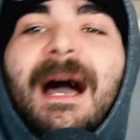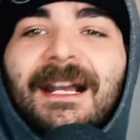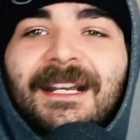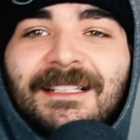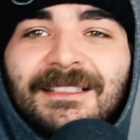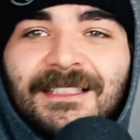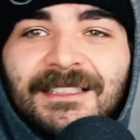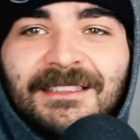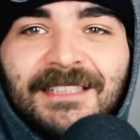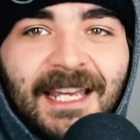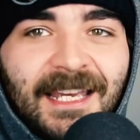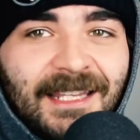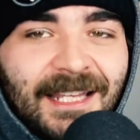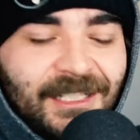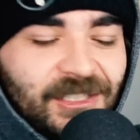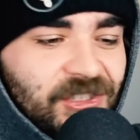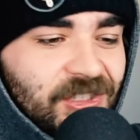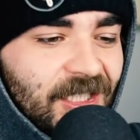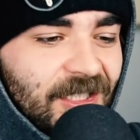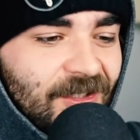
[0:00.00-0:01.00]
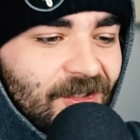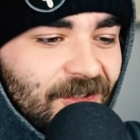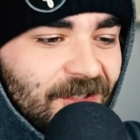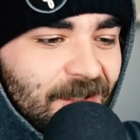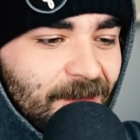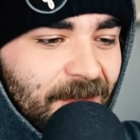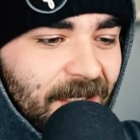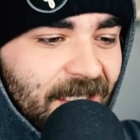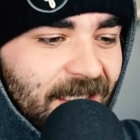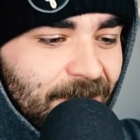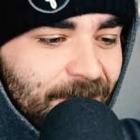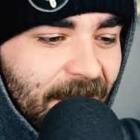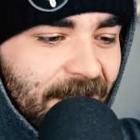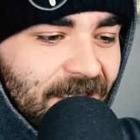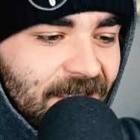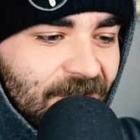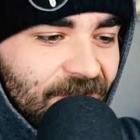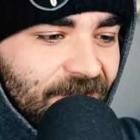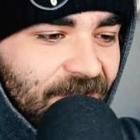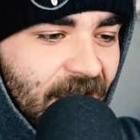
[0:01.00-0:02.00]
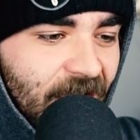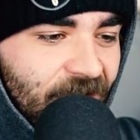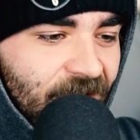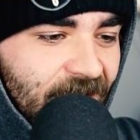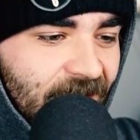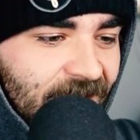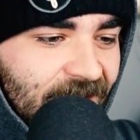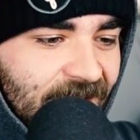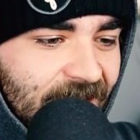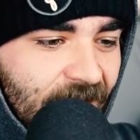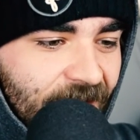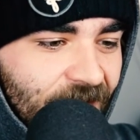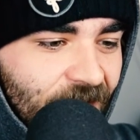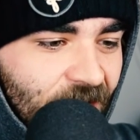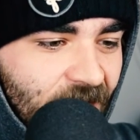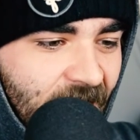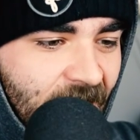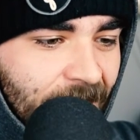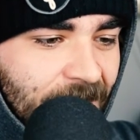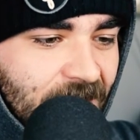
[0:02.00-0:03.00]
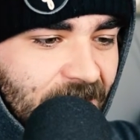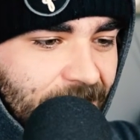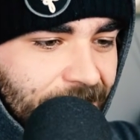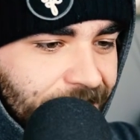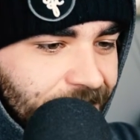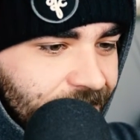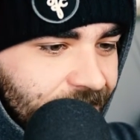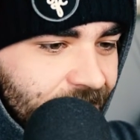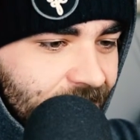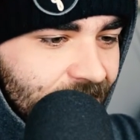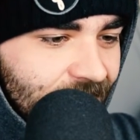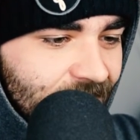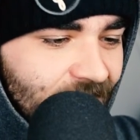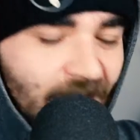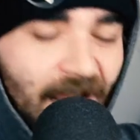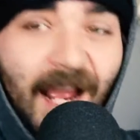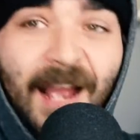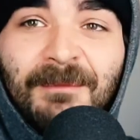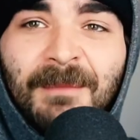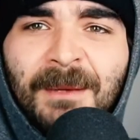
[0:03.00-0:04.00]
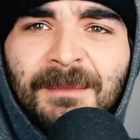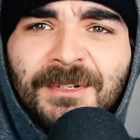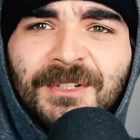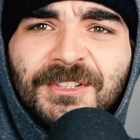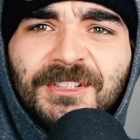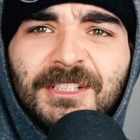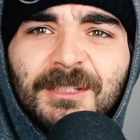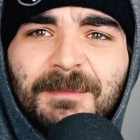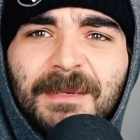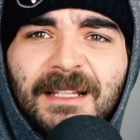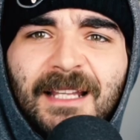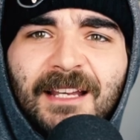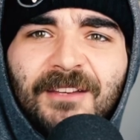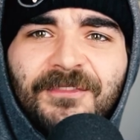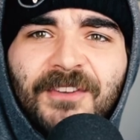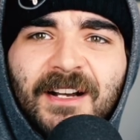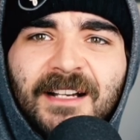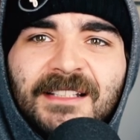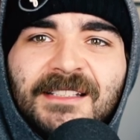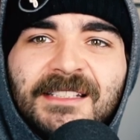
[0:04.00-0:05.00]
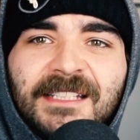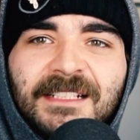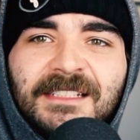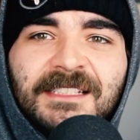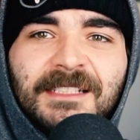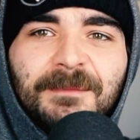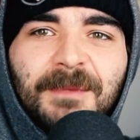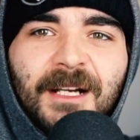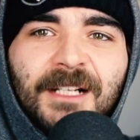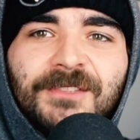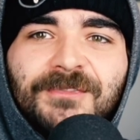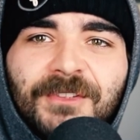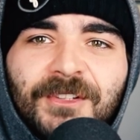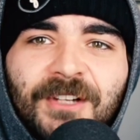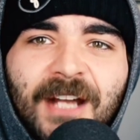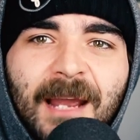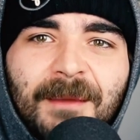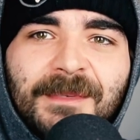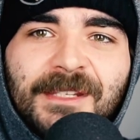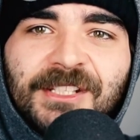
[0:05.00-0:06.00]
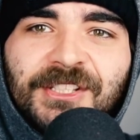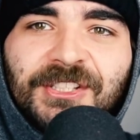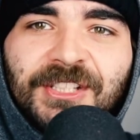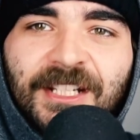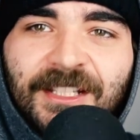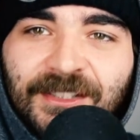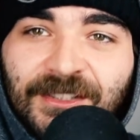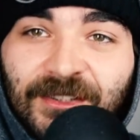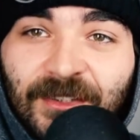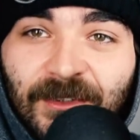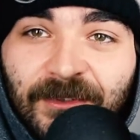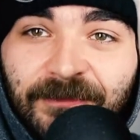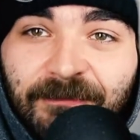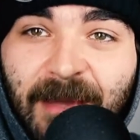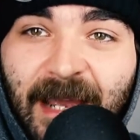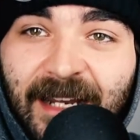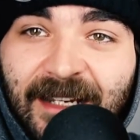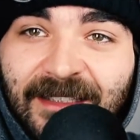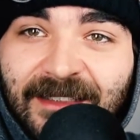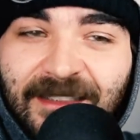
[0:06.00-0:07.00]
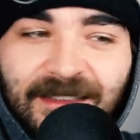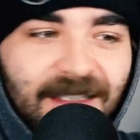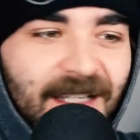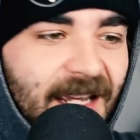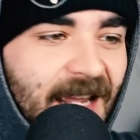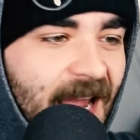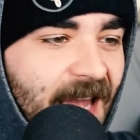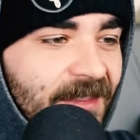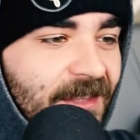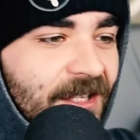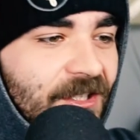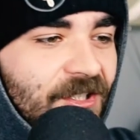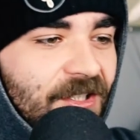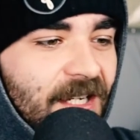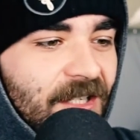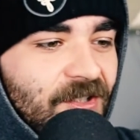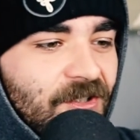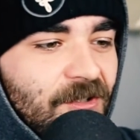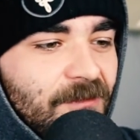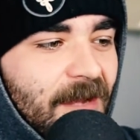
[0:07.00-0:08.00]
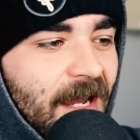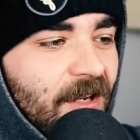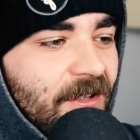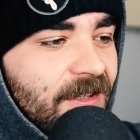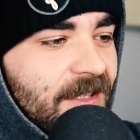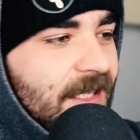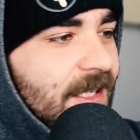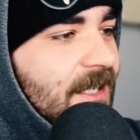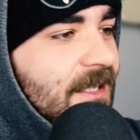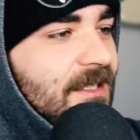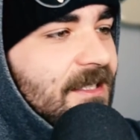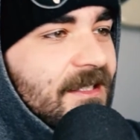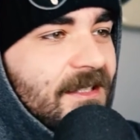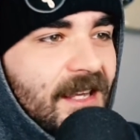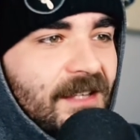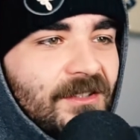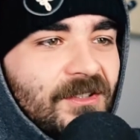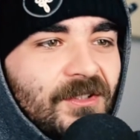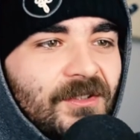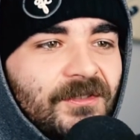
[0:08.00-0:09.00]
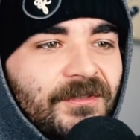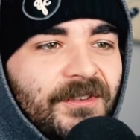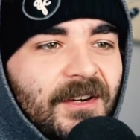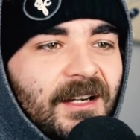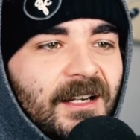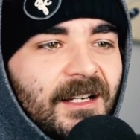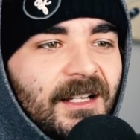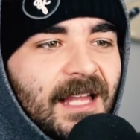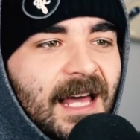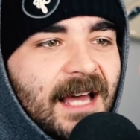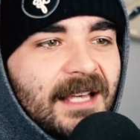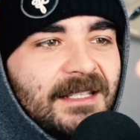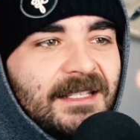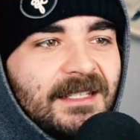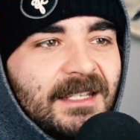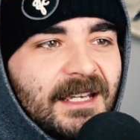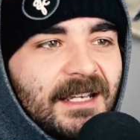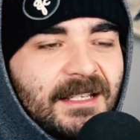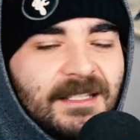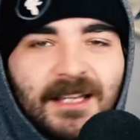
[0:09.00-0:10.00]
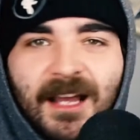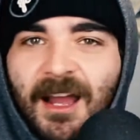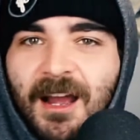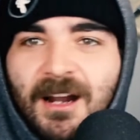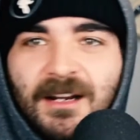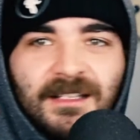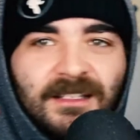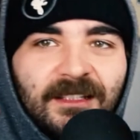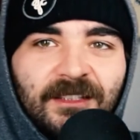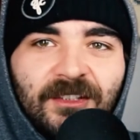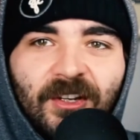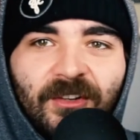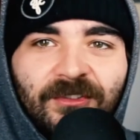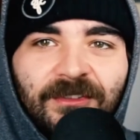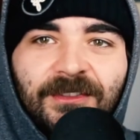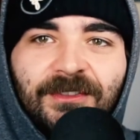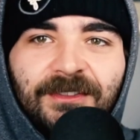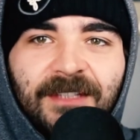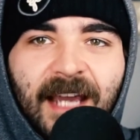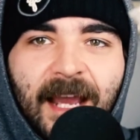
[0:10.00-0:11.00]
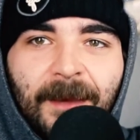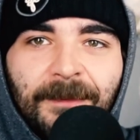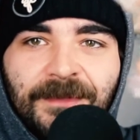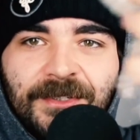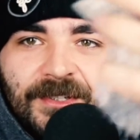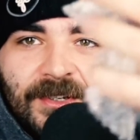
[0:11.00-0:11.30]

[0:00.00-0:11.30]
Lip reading: in the day, that shit used to be expensive. Now you're getting 7 grams. I remember it used to be like fucking $60 for a gram of this shit. So back in the day. And then you get 2 metal things and then 2 fucking glass things. I honestly don't do dabs,